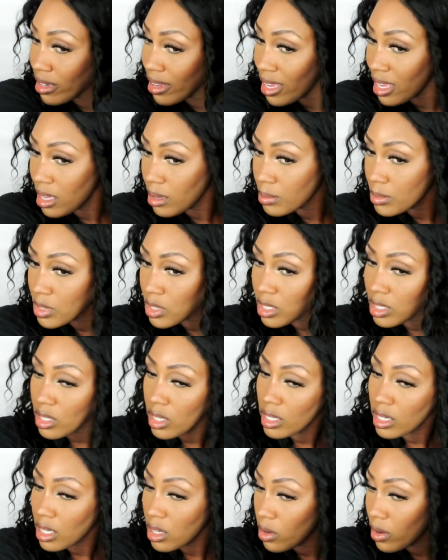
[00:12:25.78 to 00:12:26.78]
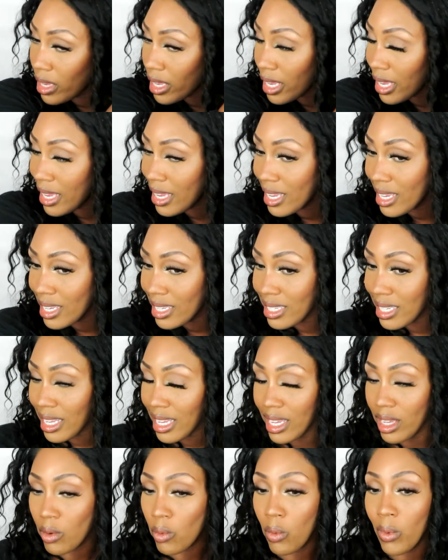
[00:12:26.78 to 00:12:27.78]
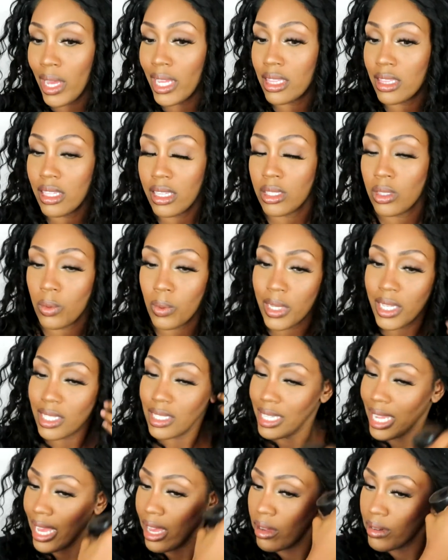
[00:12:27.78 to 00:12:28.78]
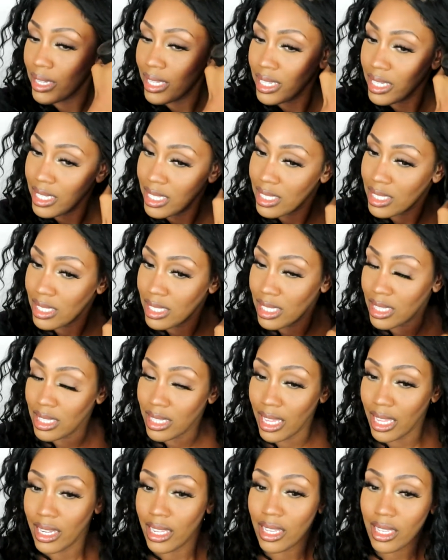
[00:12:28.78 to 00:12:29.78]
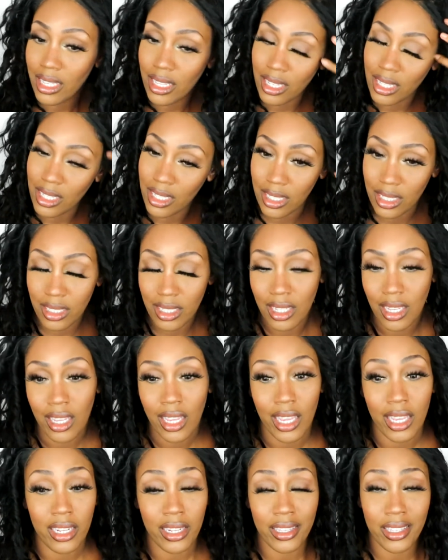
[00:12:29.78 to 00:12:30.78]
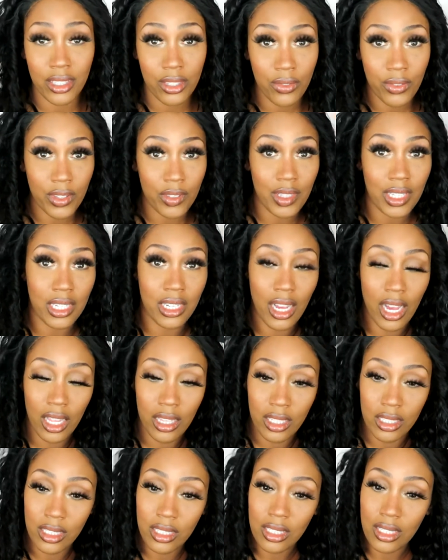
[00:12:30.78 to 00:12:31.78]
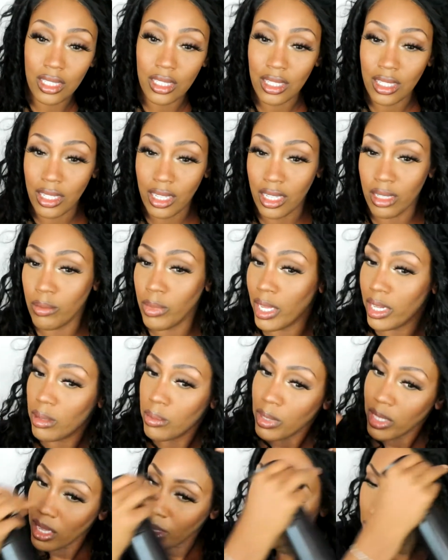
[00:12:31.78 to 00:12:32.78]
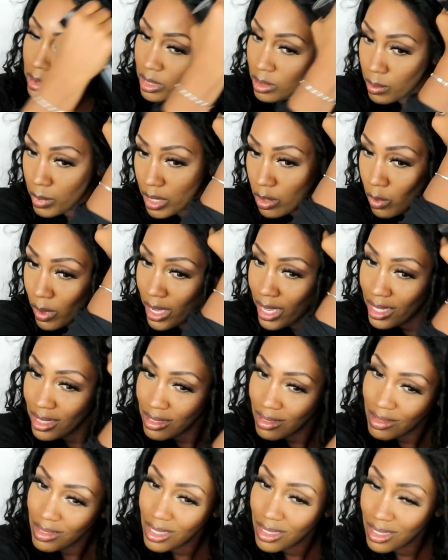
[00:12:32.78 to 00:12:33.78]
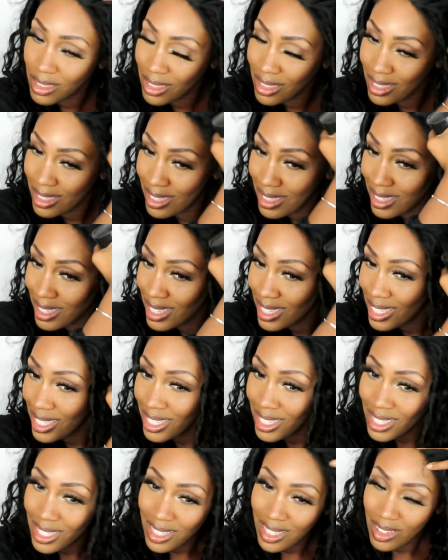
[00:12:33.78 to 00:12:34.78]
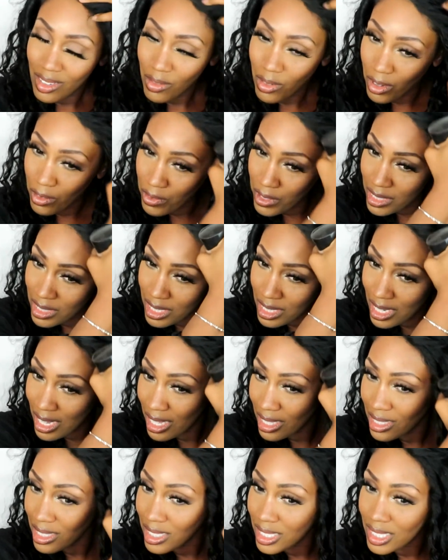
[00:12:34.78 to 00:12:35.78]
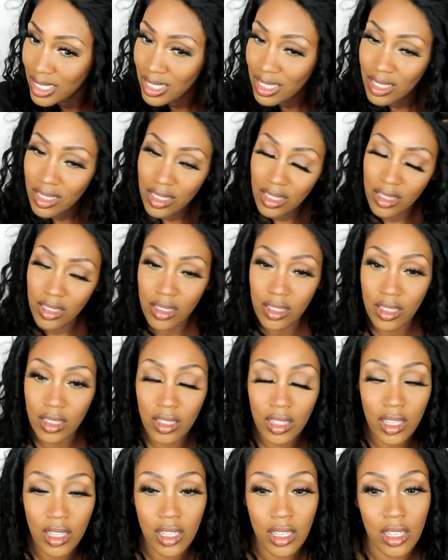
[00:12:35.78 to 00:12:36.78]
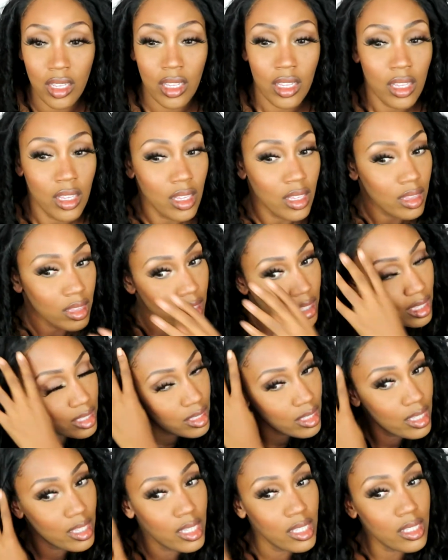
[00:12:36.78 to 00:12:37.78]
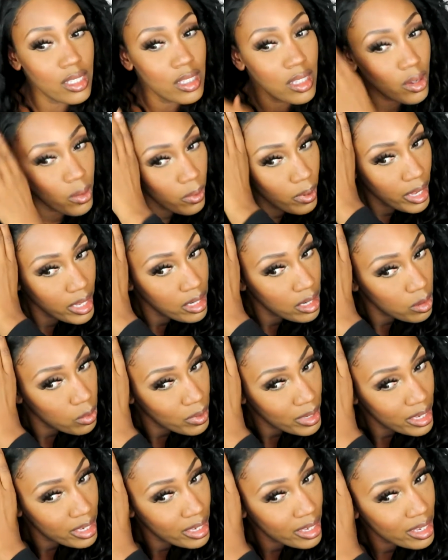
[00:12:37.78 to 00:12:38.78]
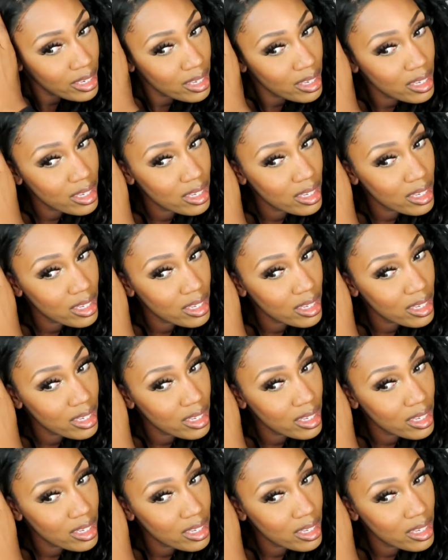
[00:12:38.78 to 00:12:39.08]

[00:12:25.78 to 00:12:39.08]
now I'm just gonna go ahead and wet this wig down. It is synthetic. It is $50. It better be able to be wet for $50. This is the Reina wig.